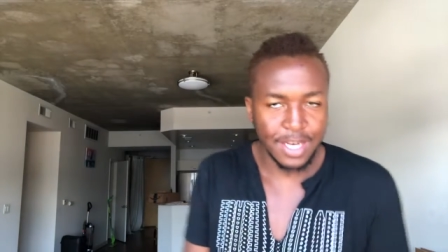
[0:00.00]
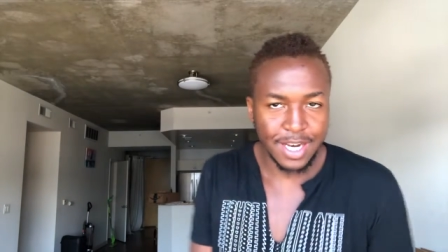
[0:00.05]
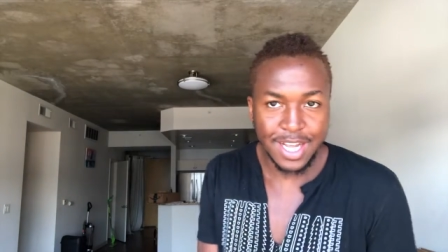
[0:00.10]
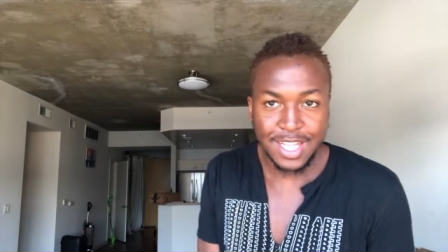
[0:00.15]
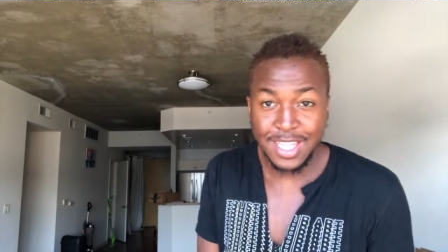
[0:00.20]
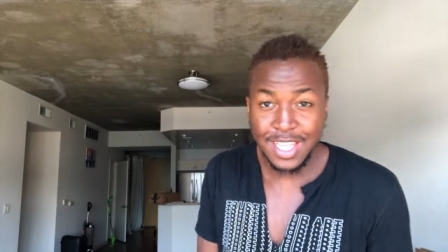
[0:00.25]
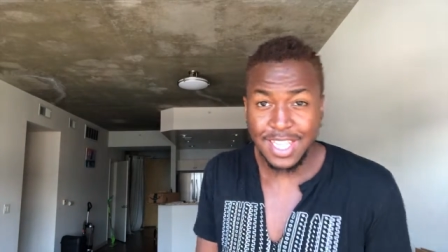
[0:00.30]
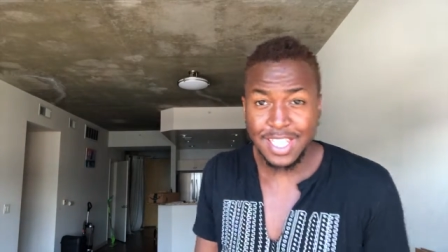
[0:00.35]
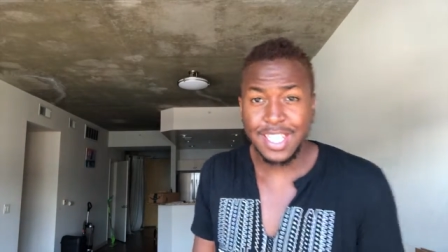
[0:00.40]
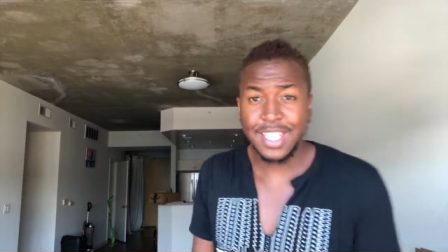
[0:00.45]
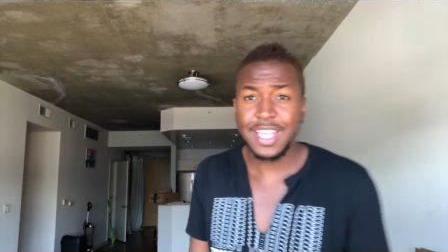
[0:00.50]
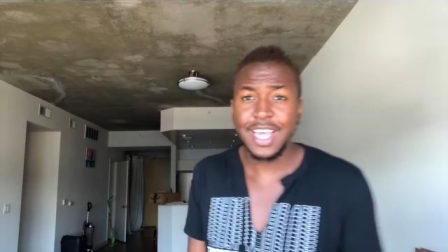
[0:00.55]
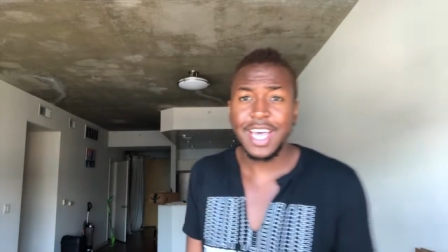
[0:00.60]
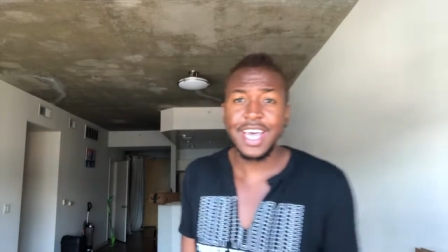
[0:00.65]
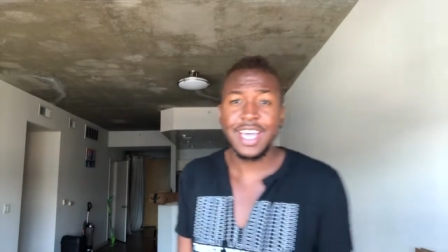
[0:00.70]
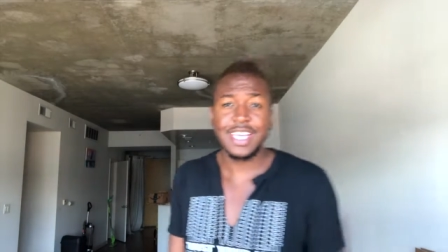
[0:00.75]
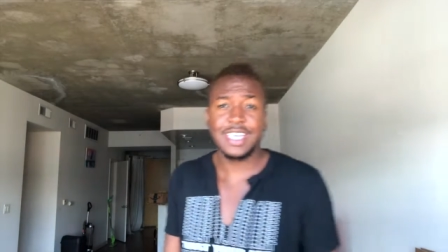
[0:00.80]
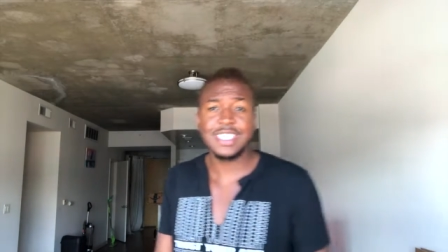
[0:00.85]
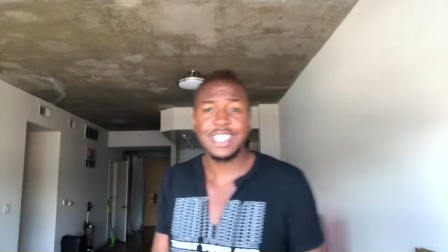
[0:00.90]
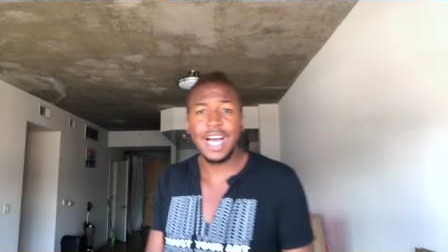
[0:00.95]
And I think that
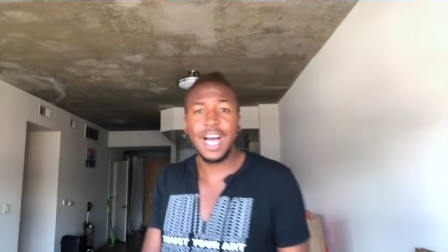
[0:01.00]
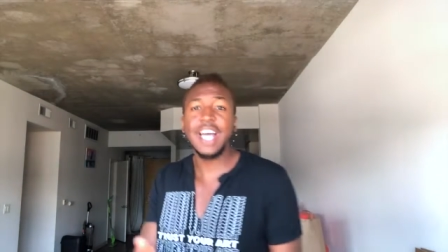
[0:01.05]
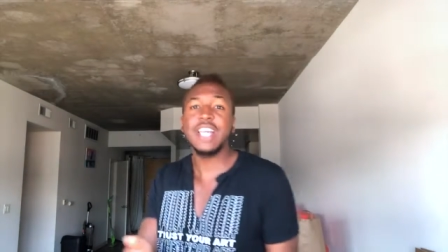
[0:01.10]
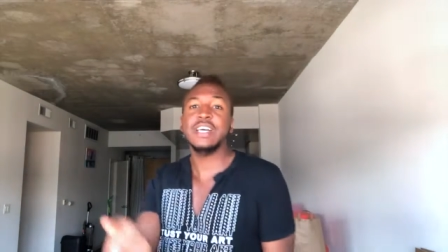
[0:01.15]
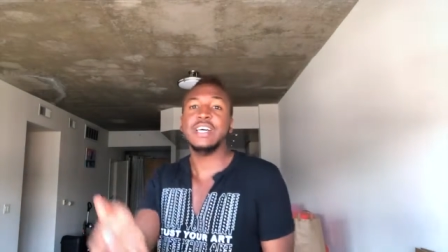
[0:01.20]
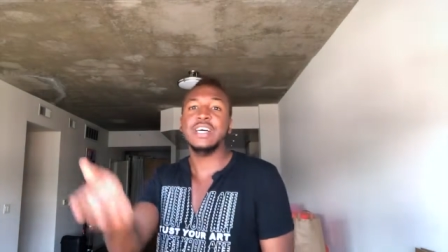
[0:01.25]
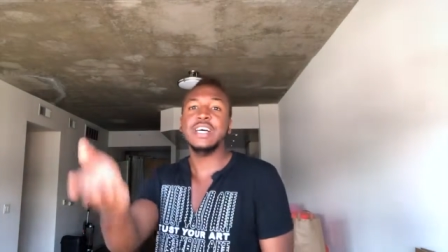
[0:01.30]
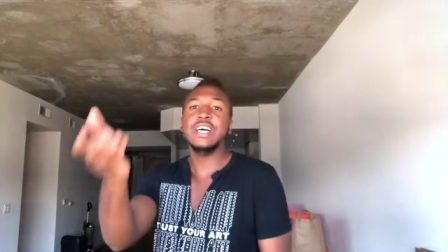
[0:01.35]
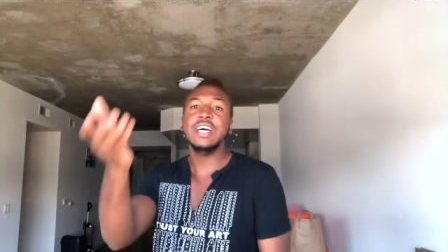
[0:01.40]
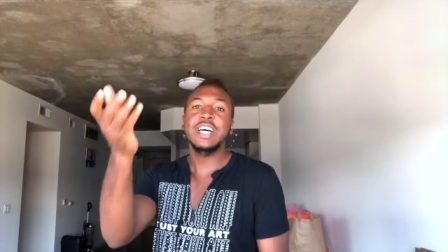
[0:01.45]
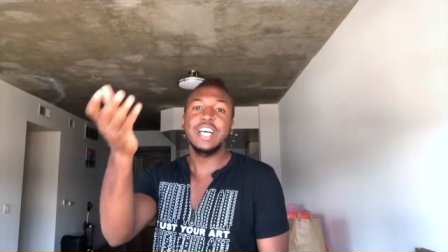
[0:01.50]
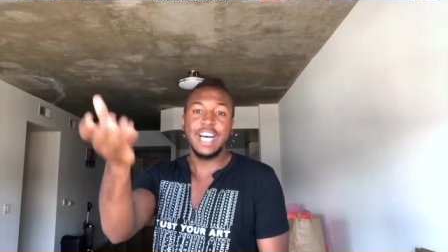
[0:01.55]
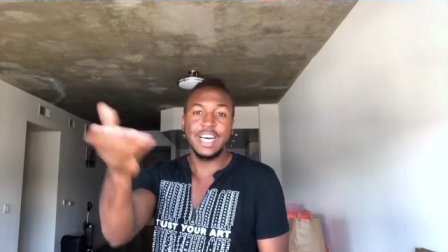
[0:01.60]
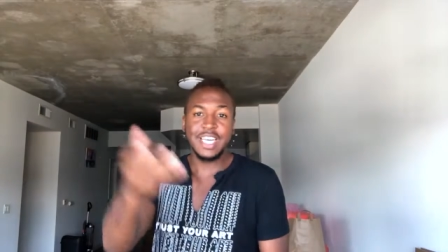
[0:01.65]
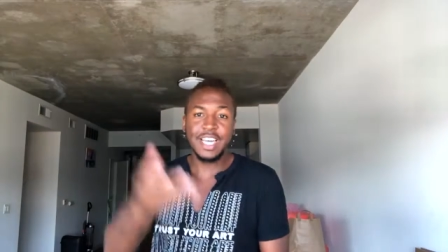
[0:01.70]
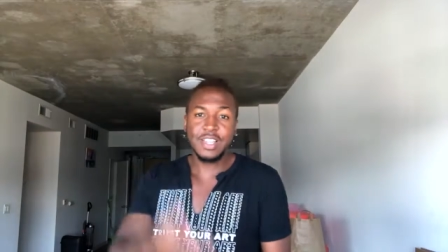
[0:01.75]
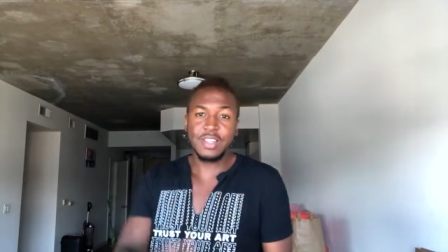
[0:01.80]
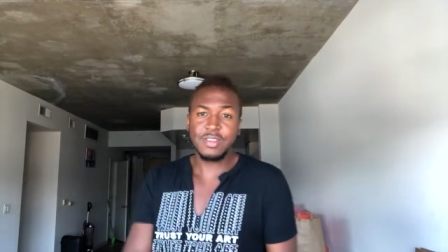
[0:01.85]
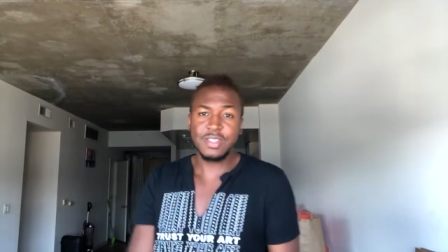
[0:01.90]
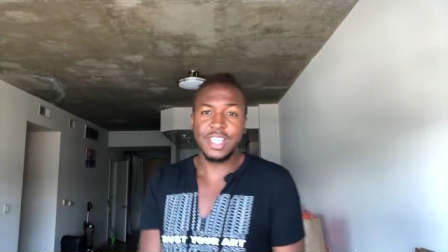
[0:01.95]
that is kind of
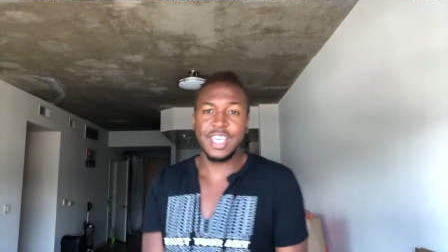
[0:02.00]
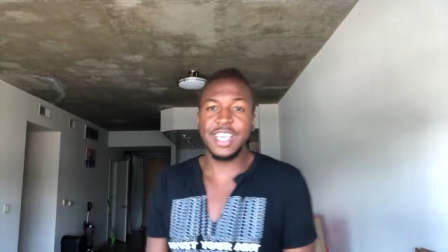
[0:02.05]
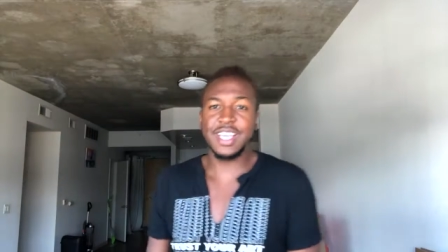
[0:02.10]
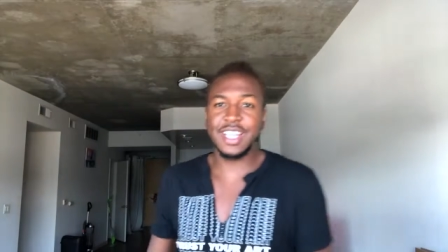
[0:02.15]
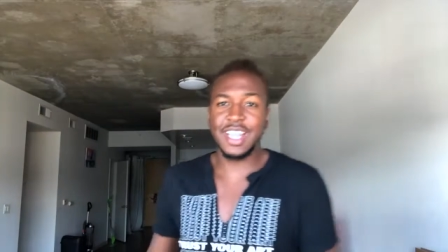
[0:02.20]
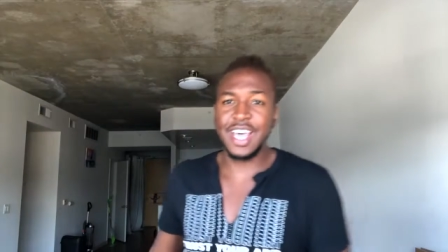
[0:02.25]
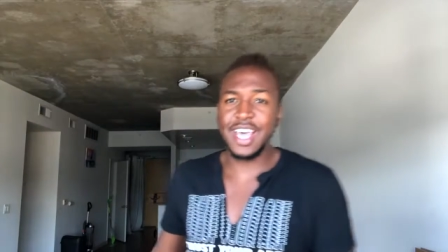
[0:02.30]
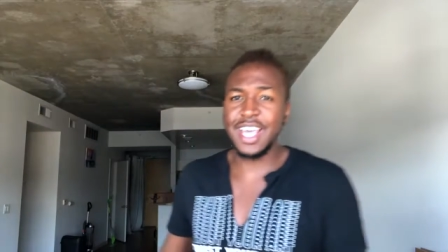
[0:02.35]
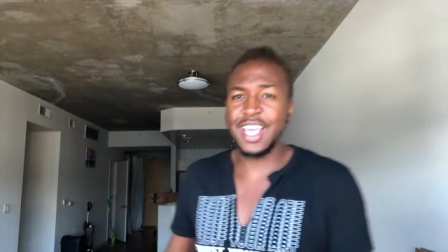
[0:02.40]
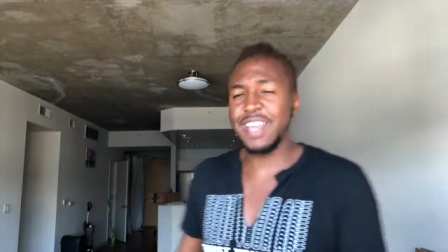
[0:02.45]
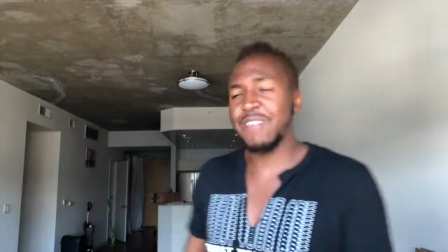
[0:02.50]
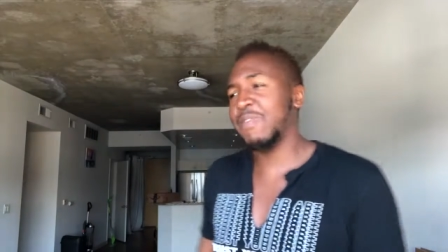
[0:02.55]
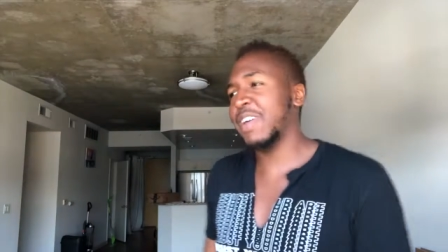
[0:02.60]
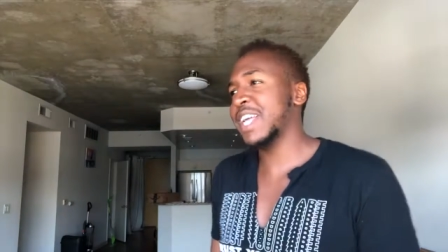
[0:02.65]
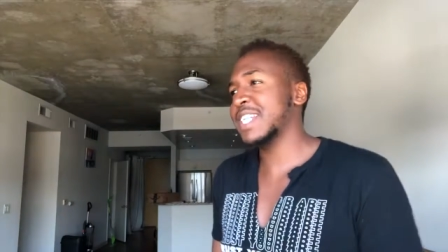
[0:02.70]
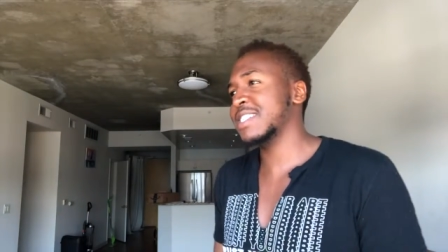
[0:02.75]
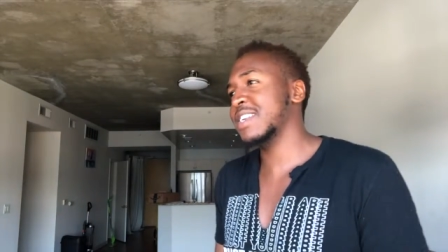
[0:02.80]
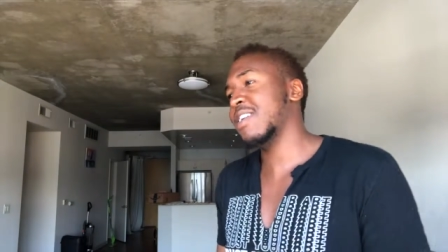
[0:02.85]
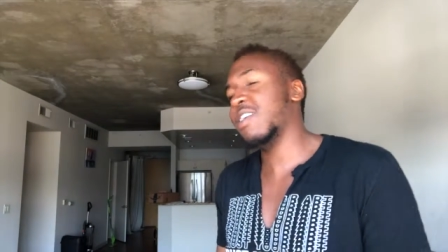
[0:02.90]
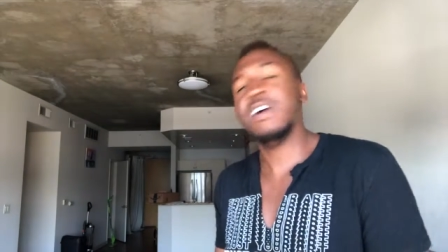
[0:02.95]
another thing that
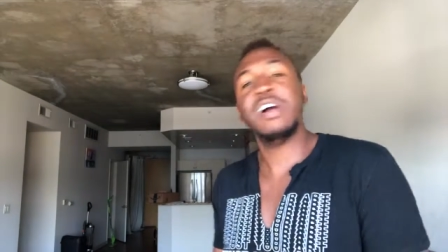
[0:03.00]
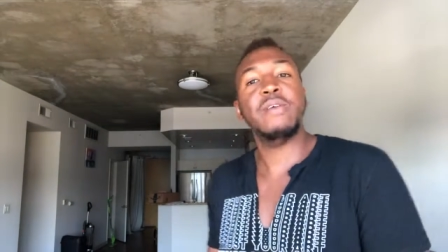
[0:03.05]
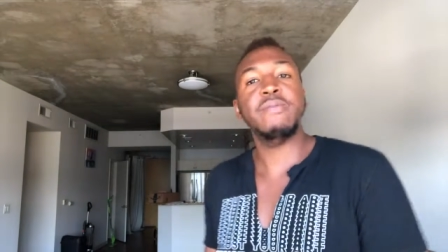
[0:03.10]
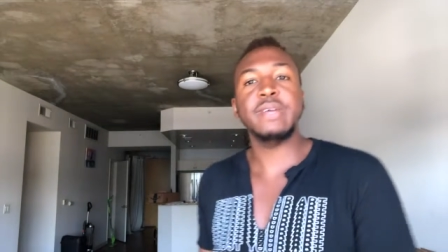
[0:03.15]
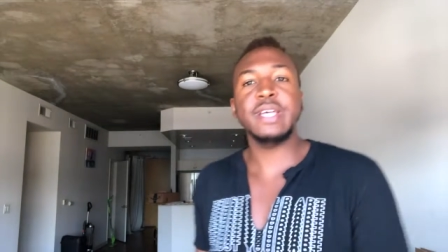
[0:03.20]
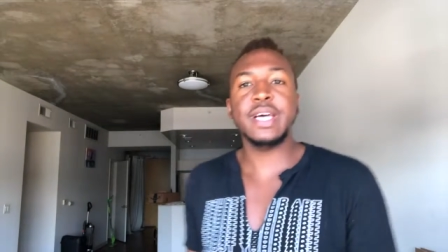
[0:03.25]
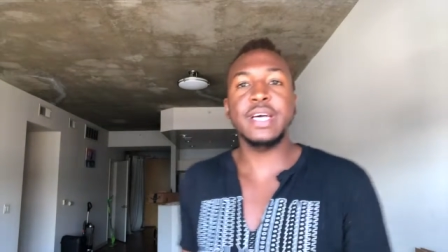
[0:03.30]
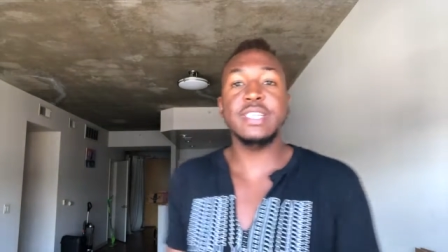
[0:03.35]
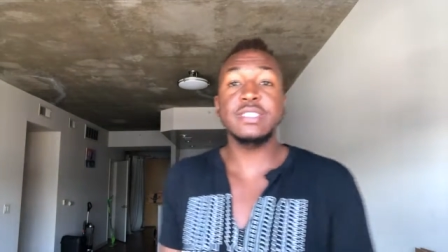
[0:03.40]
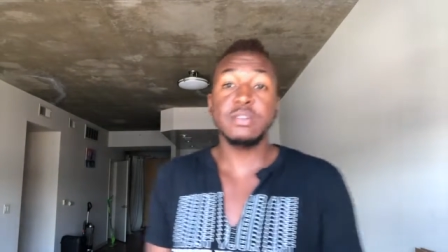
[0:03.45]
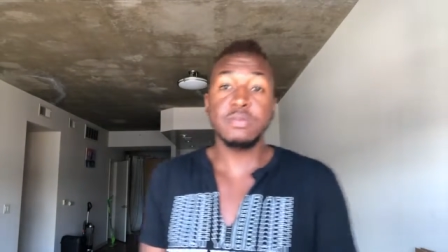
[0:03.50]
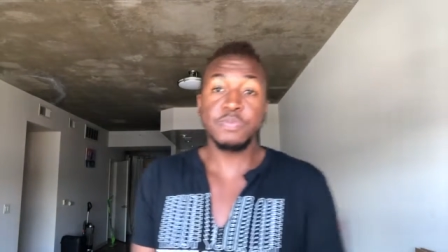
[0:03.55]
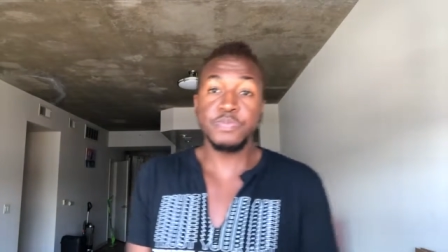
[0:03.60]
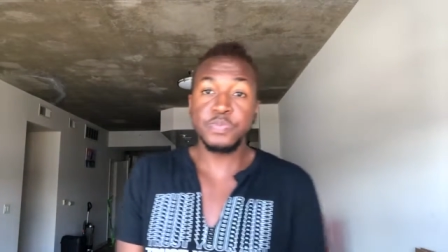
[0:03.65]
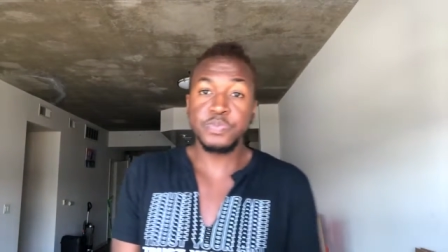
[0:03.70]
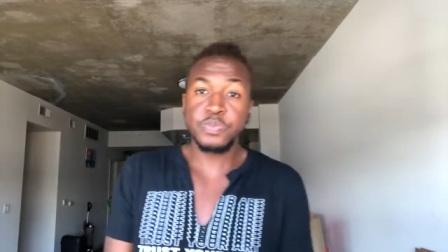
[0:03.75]
makes it hard, because